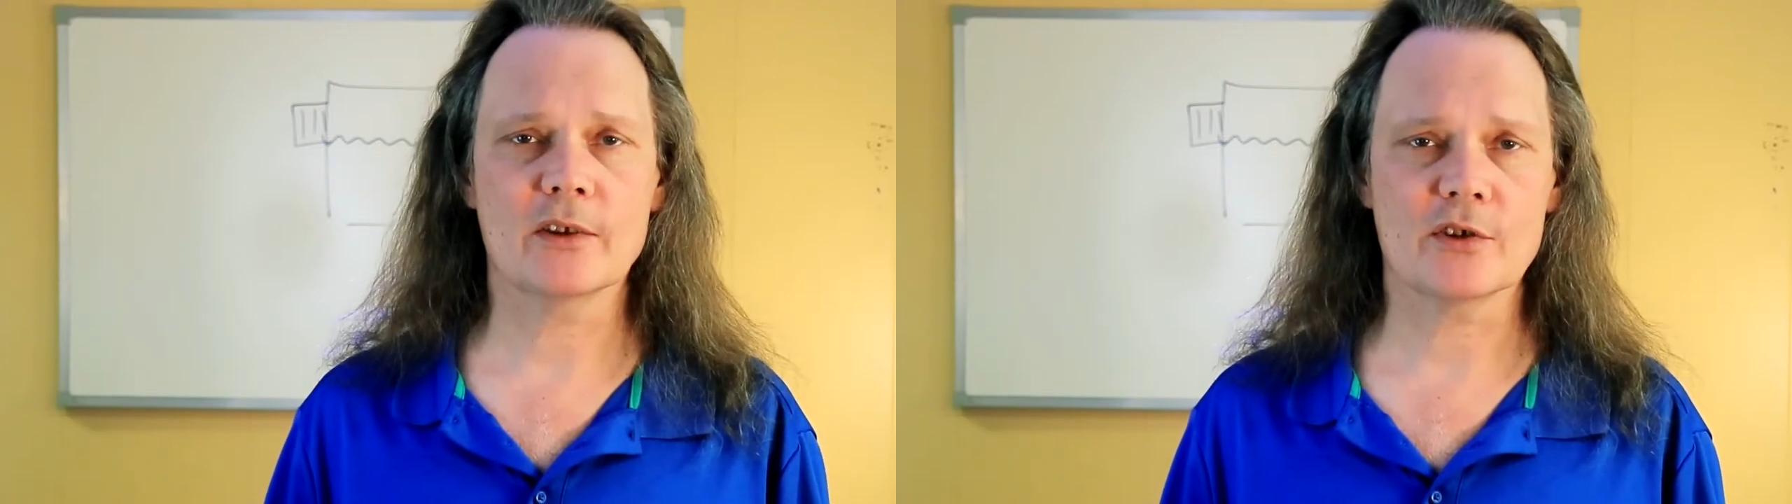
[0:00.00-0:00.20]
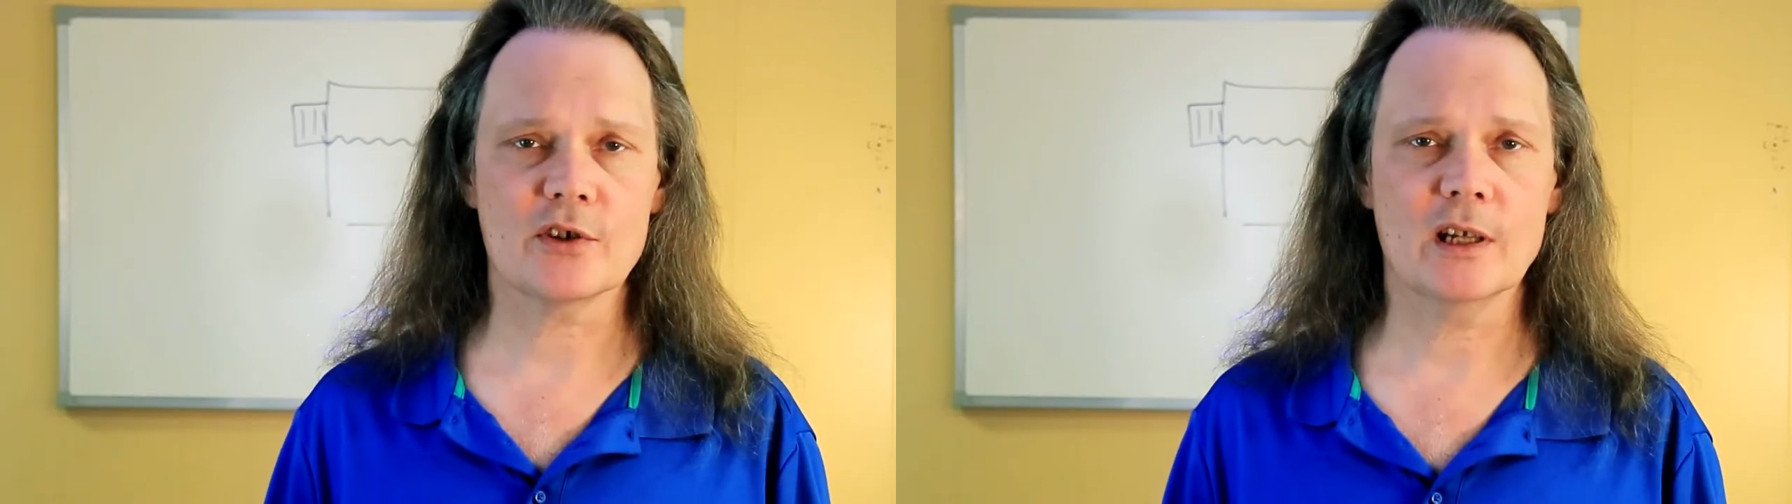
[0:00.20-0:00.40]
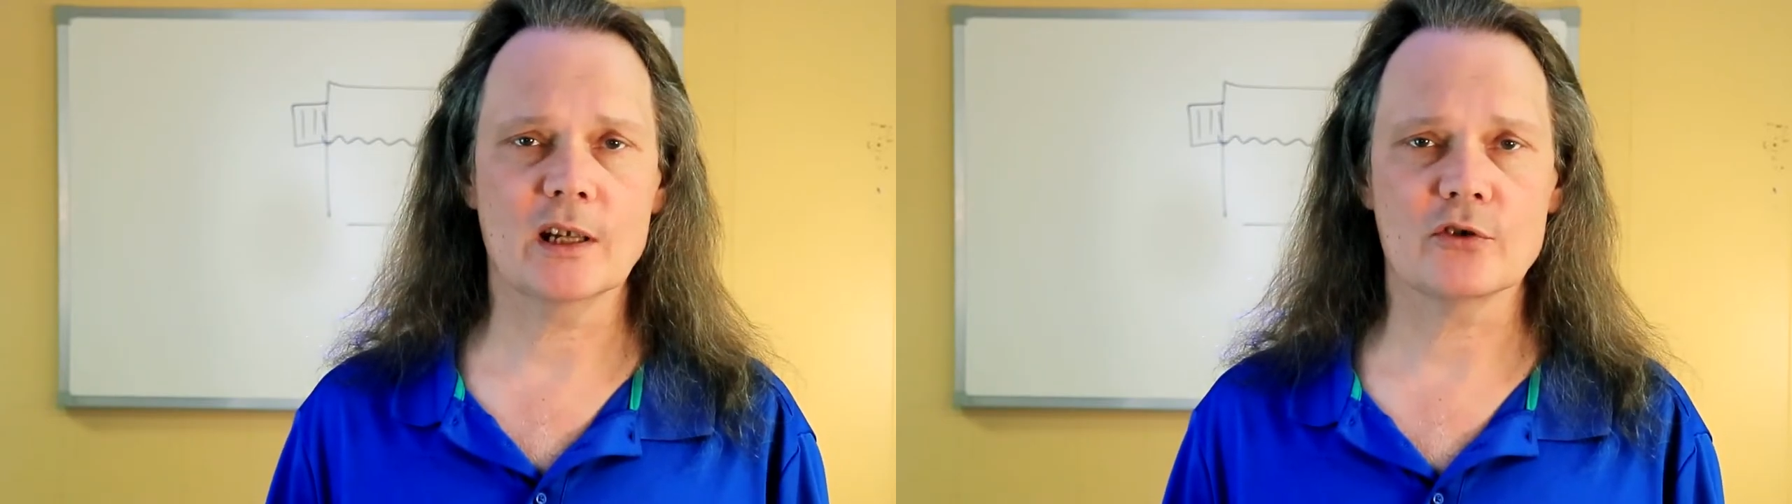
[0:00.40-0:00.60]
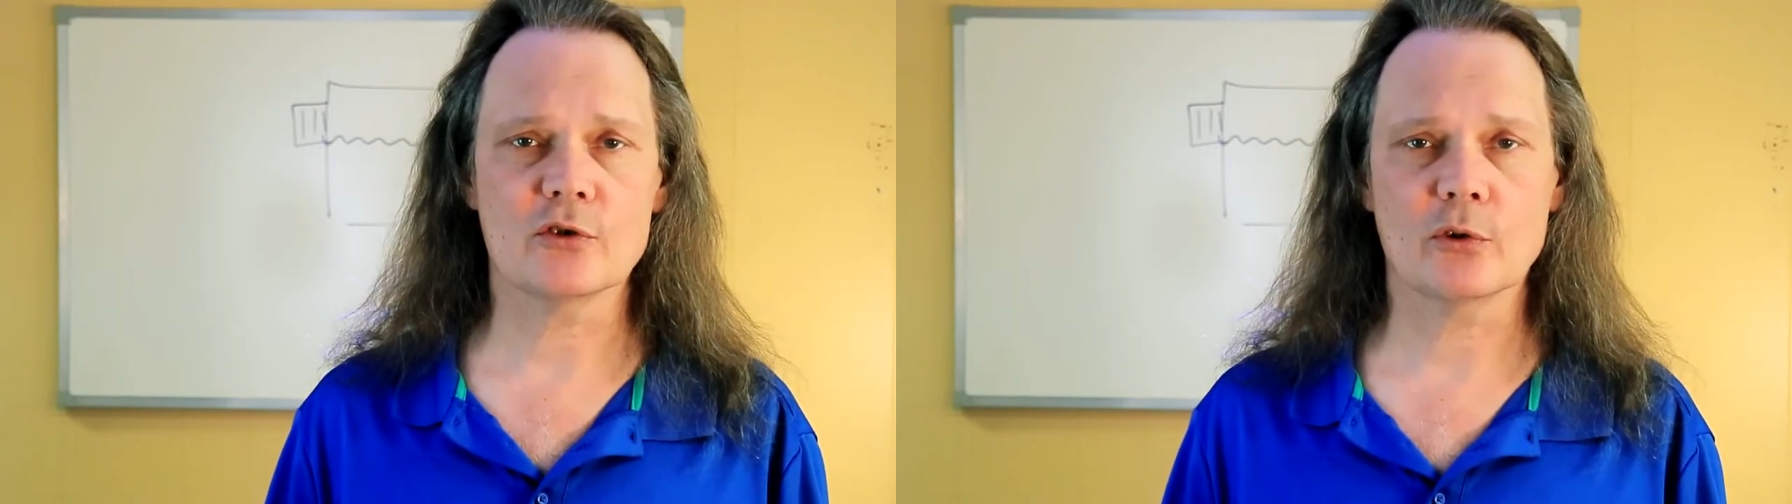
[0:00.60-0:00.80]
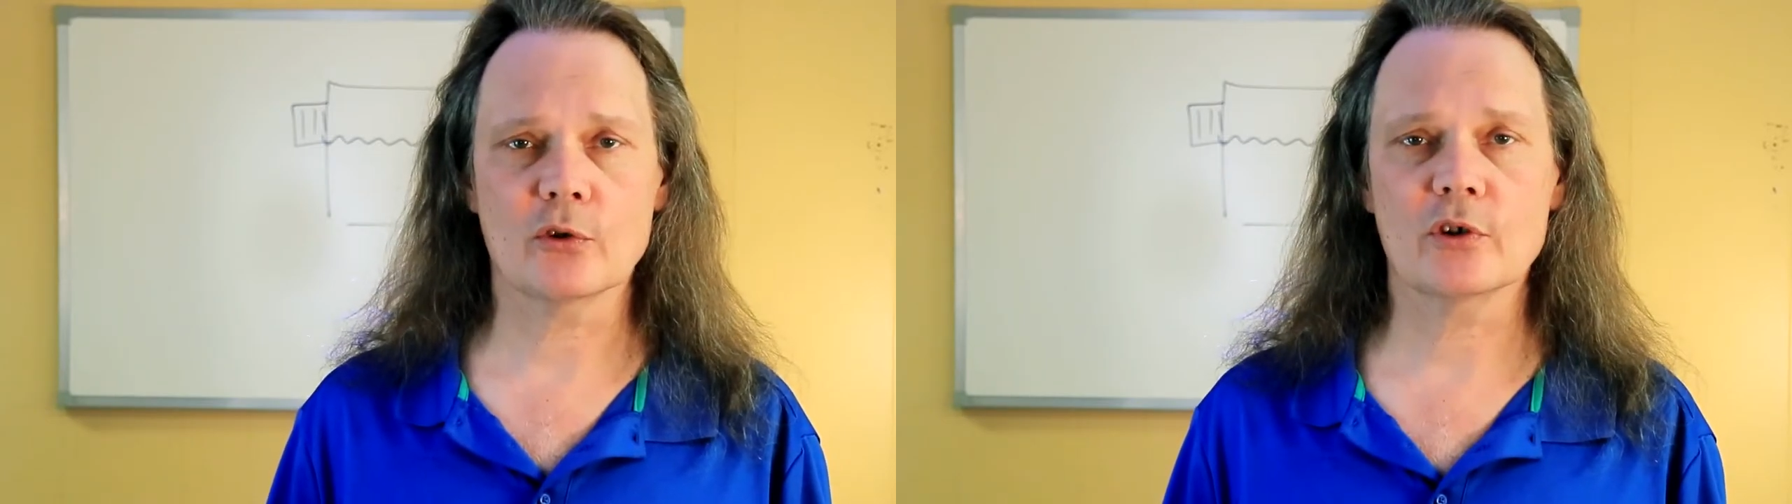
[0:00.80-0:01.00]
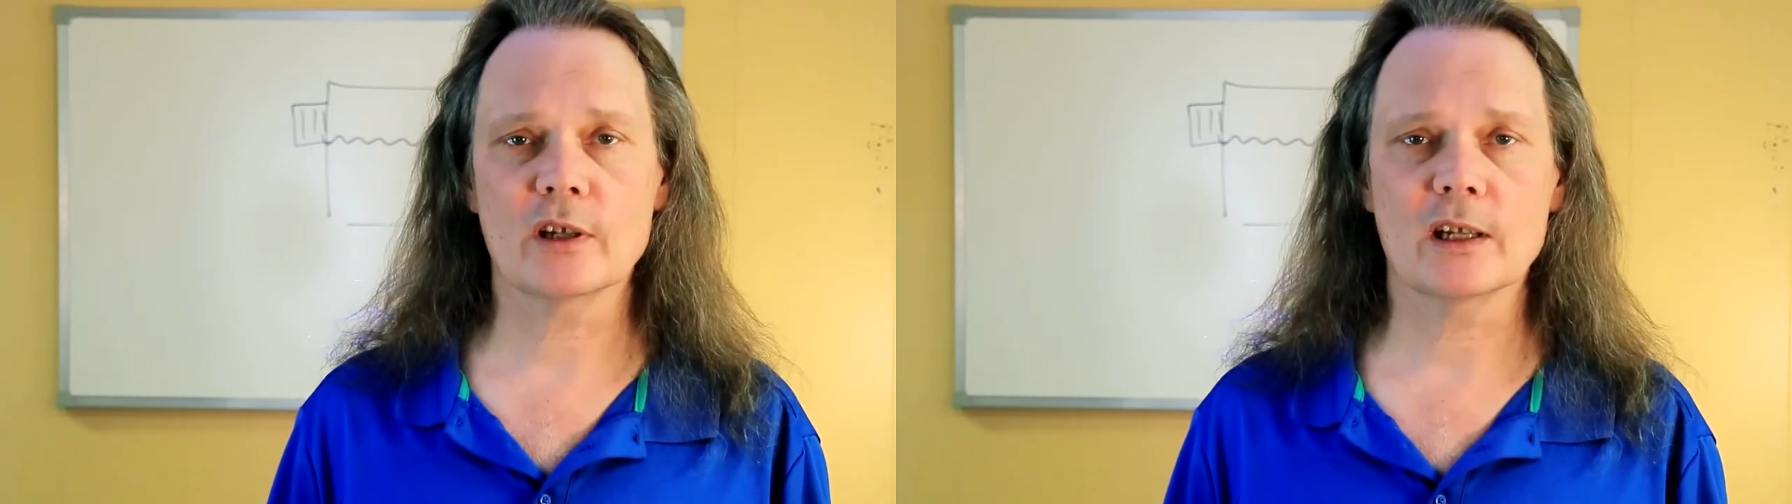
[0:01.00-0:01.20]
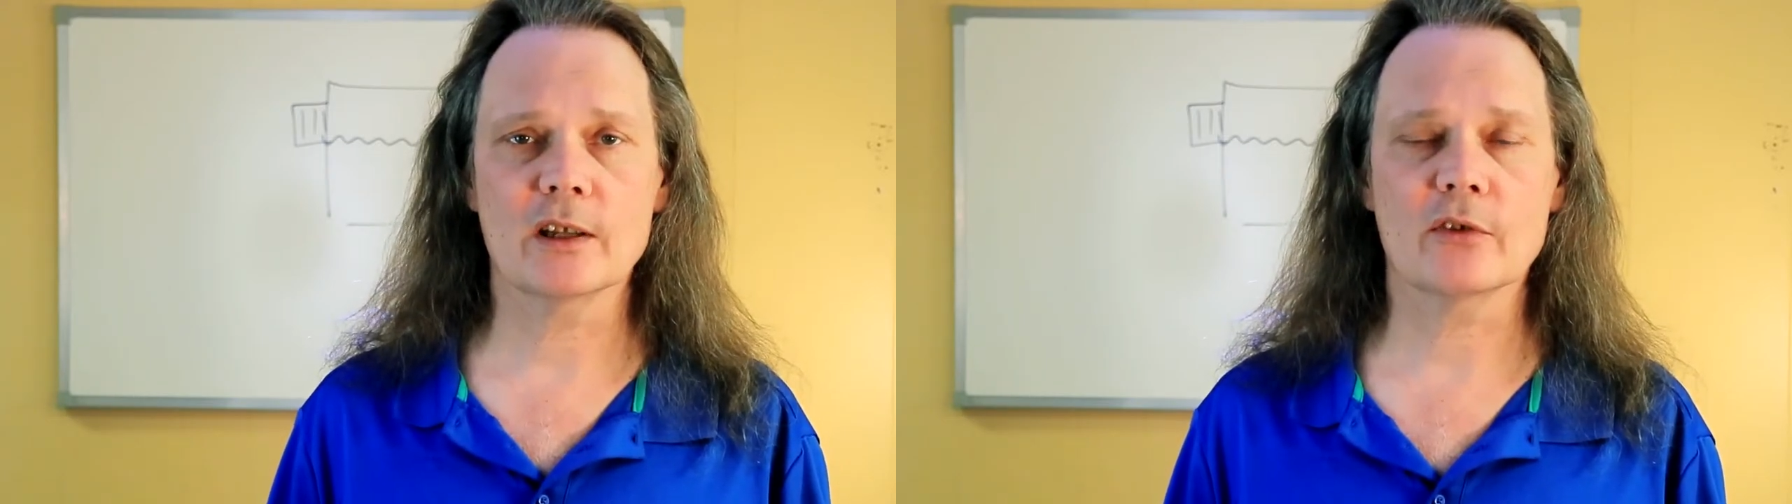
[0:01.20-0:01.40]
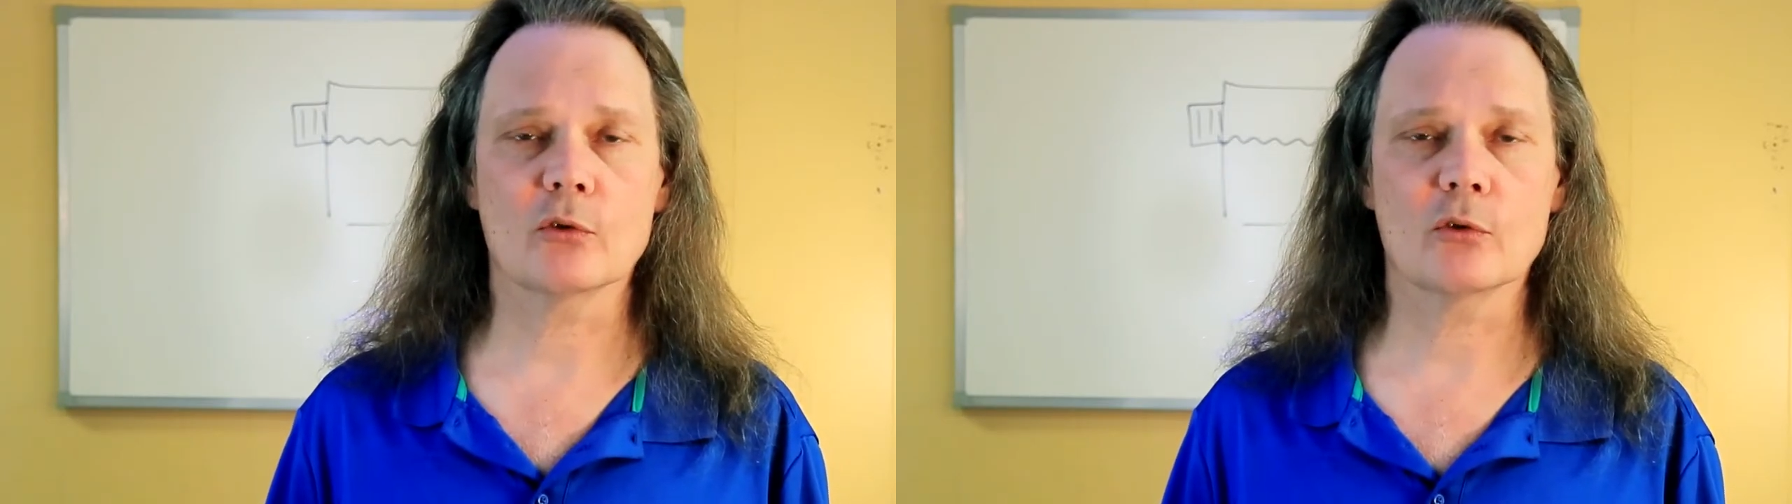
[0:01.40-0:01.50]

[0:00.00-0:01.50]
the stage in order to get